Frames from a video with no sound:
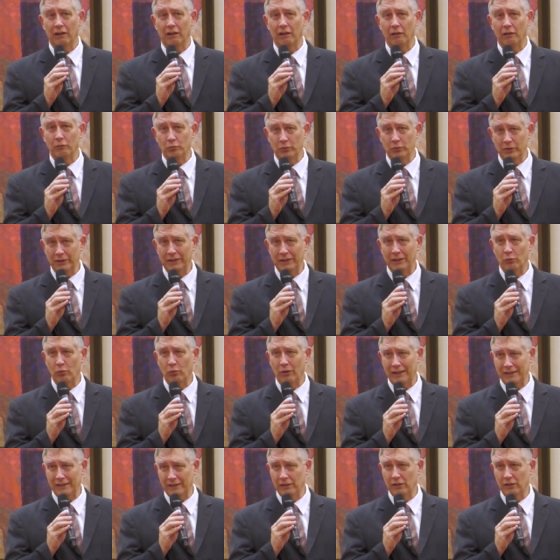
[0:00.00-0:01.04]
uh, really
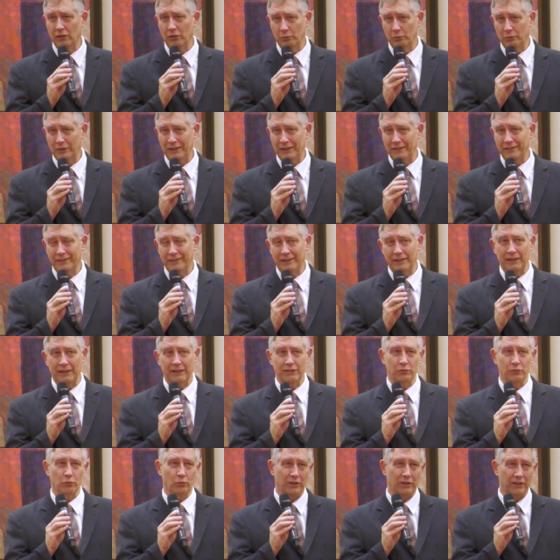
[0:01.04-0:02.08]
quite a low risk. It
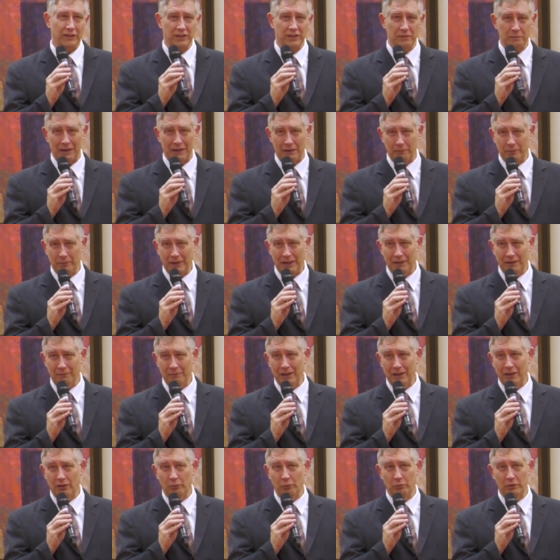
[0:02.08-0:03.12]
has warnings about P M
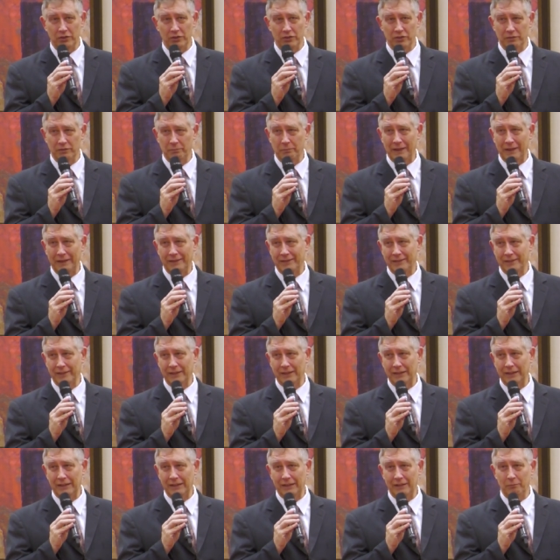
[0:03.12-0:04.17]
L, which is
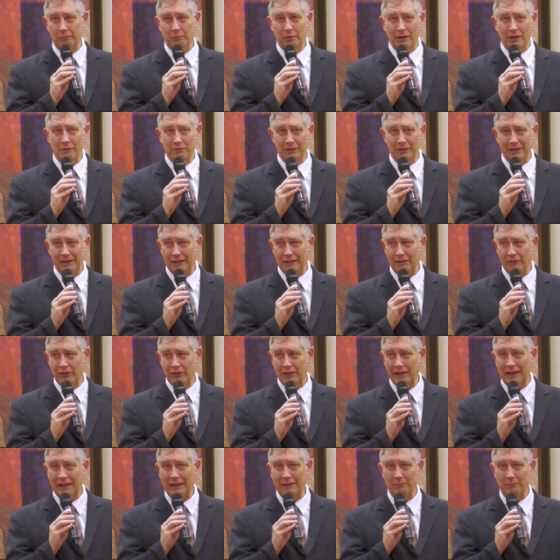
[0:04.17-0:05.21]
basically probably
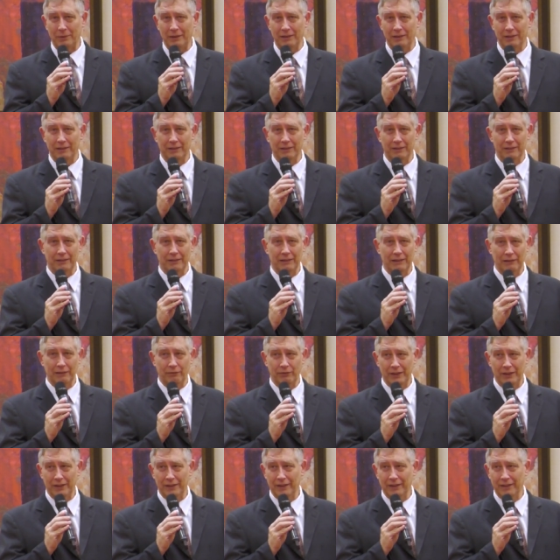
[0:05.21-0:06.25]
never happened. And
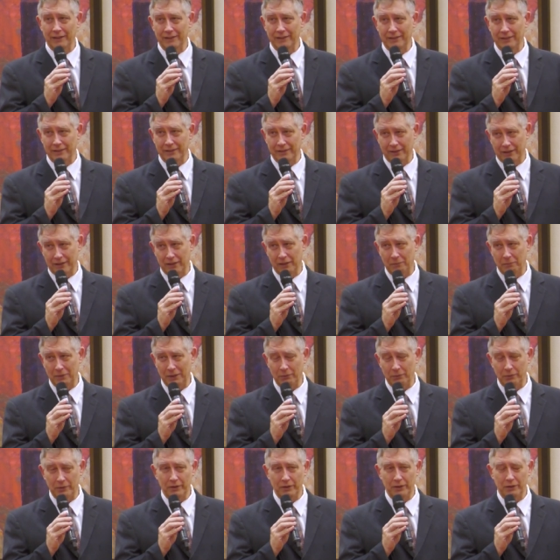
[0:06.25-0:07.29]
if it does, it's going to
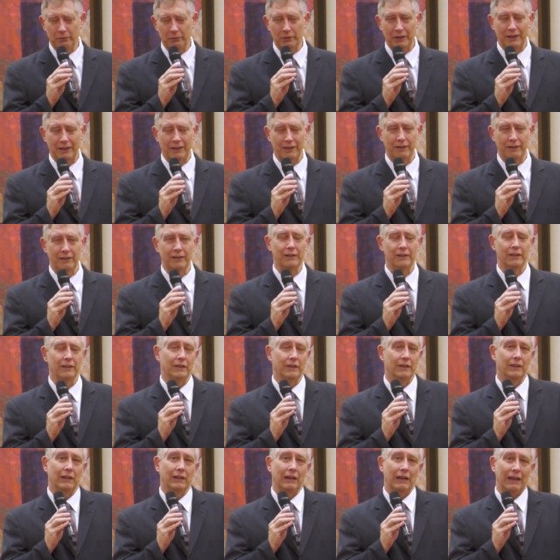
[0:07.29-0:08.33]
be really rare.
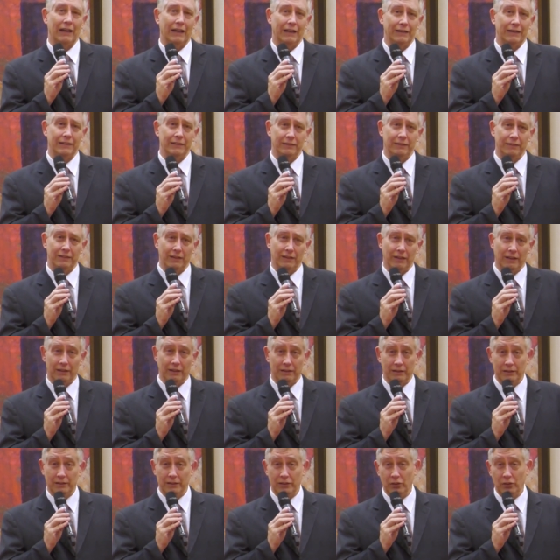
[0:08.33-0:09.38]
And
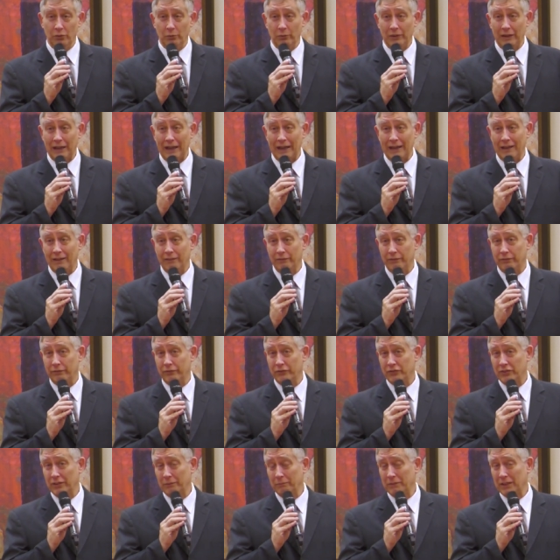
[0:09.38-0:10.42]
uh, you have,
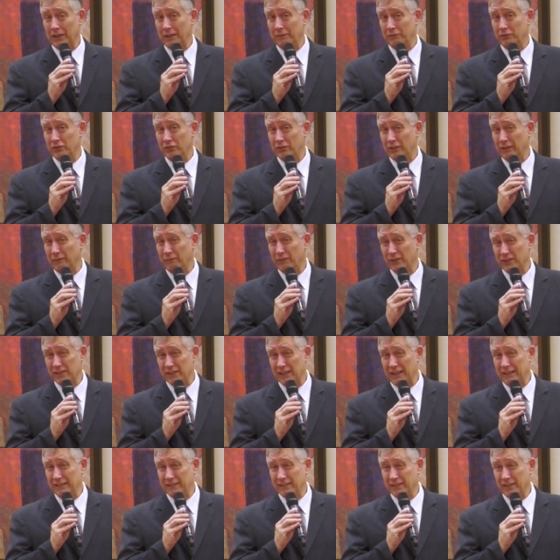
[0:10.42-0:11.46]
sometimes your
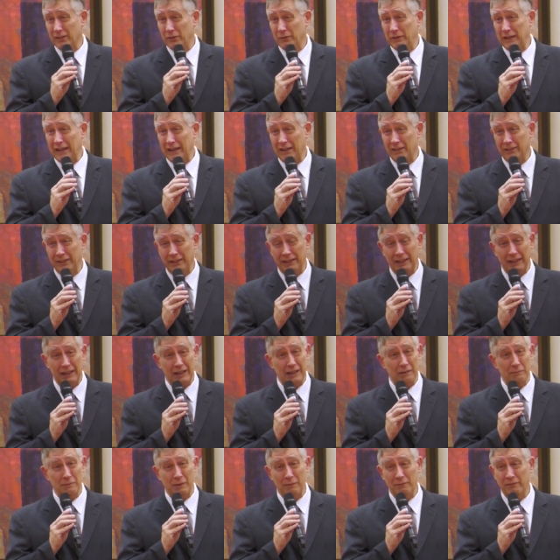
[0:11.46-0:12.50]
lymphocytes go down and they
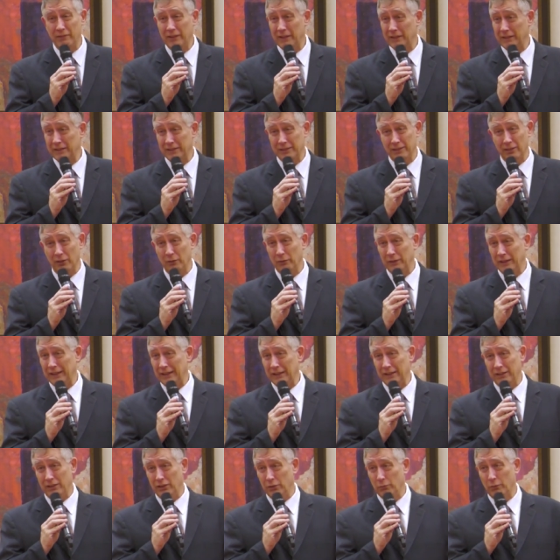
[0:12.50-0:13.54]
come up very
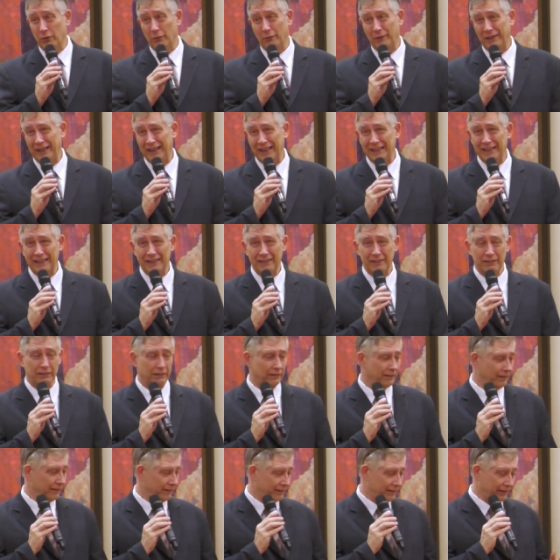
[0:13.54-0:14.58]
slowly, and you won't get
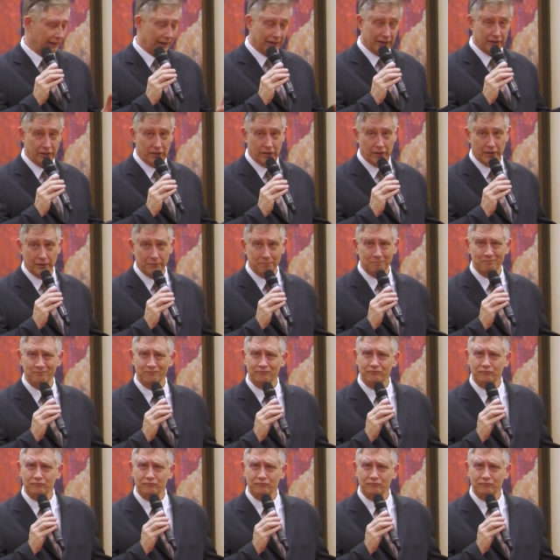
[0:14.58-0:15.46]
it the second year.